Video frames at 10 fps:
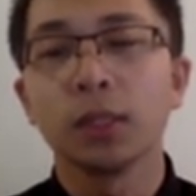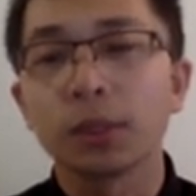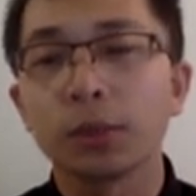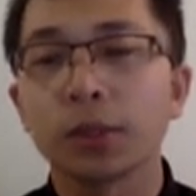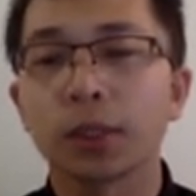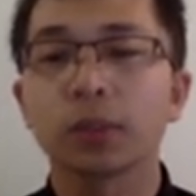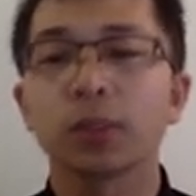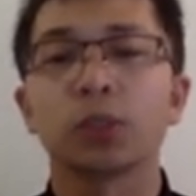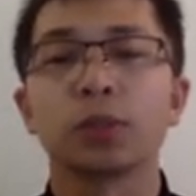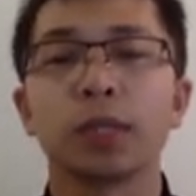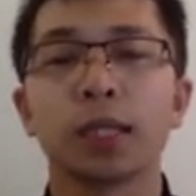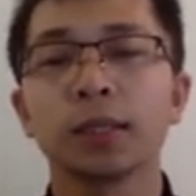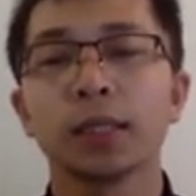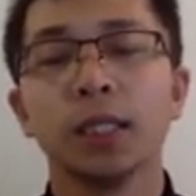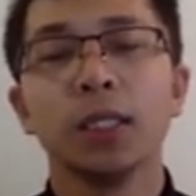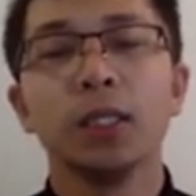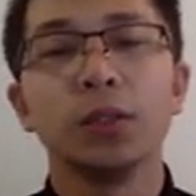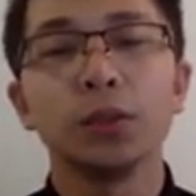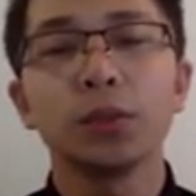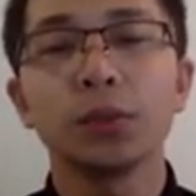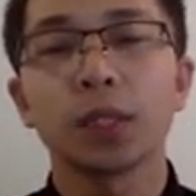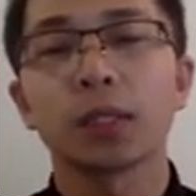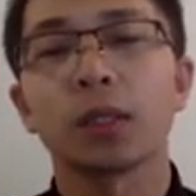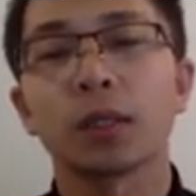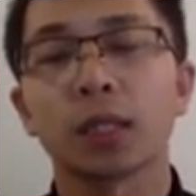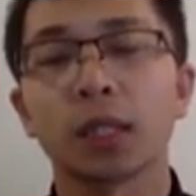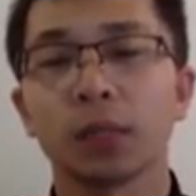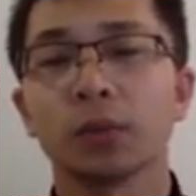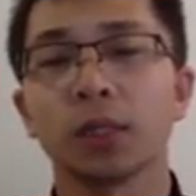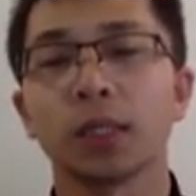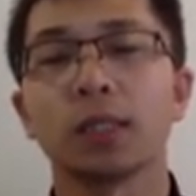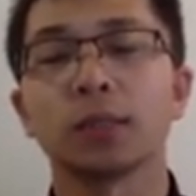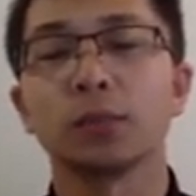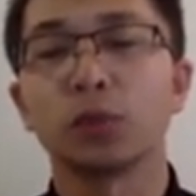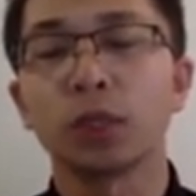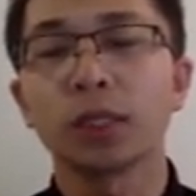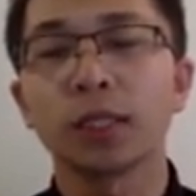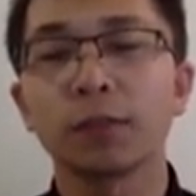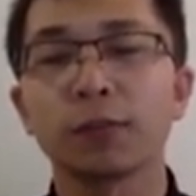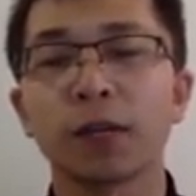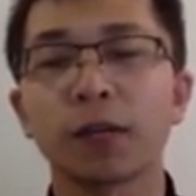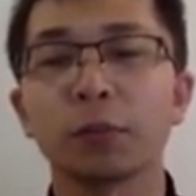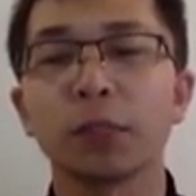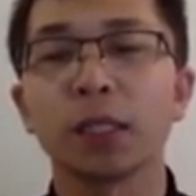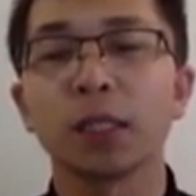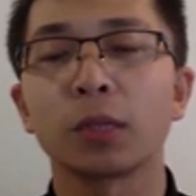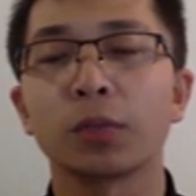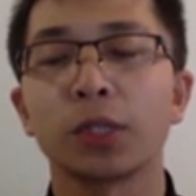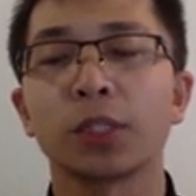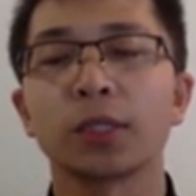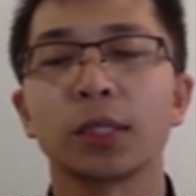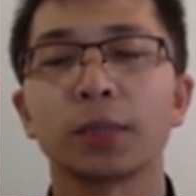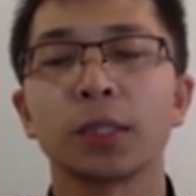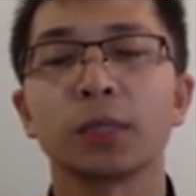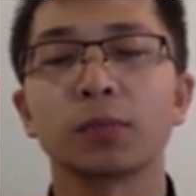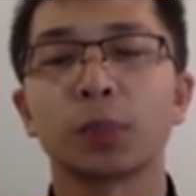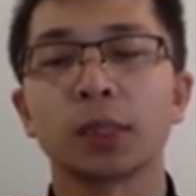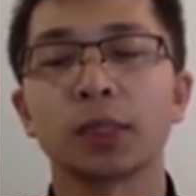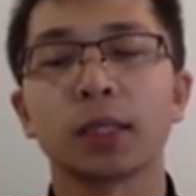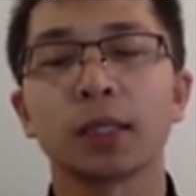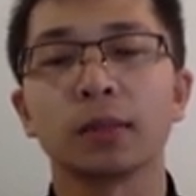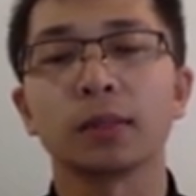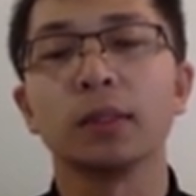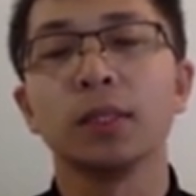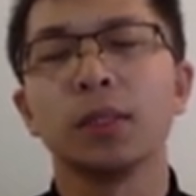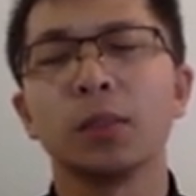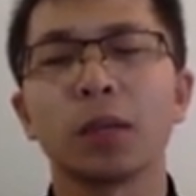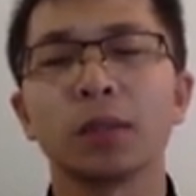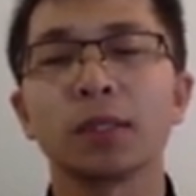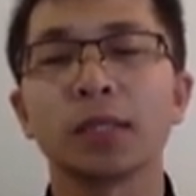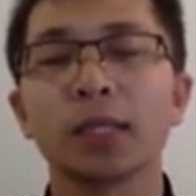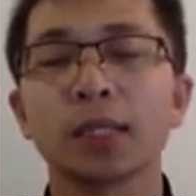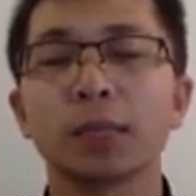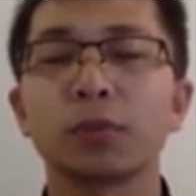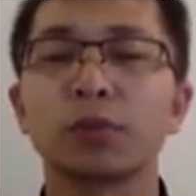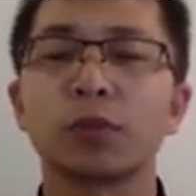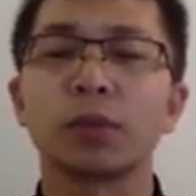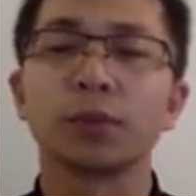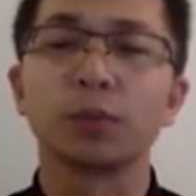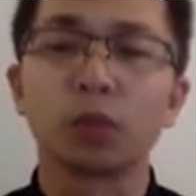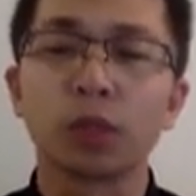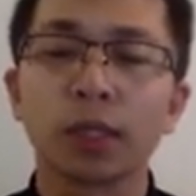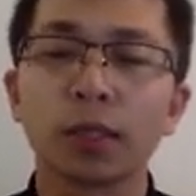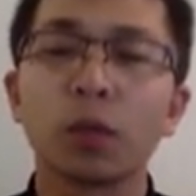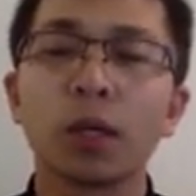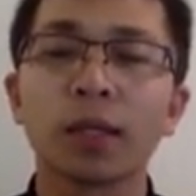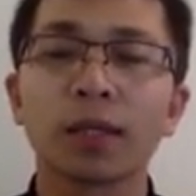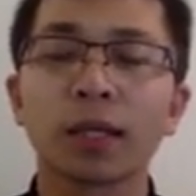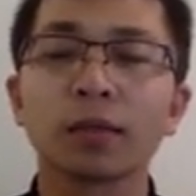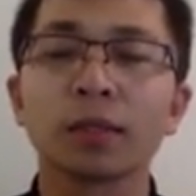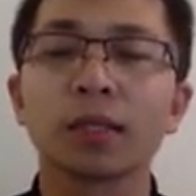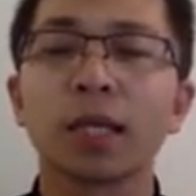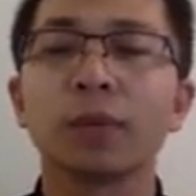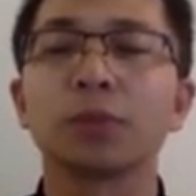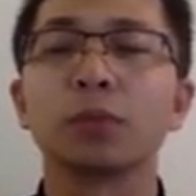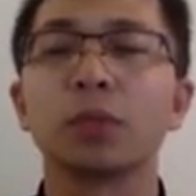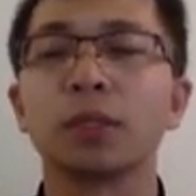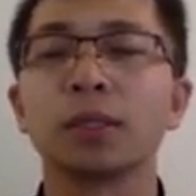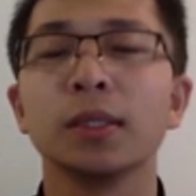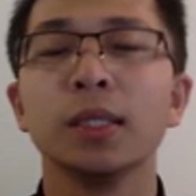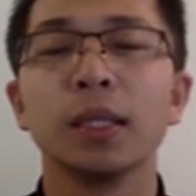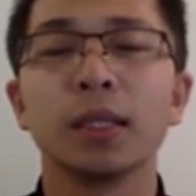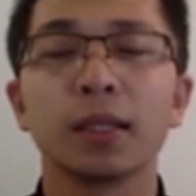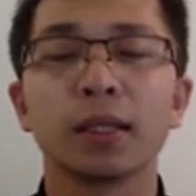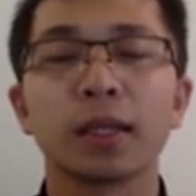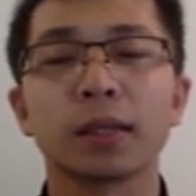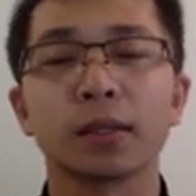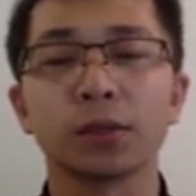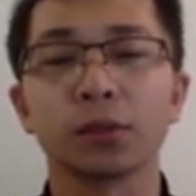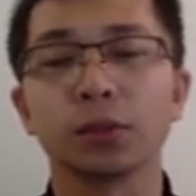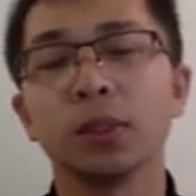The results show that Ludo and Othello allows more than 5 million operations updates per second, while the SASAP performs more than 1,000 times worse than the other two,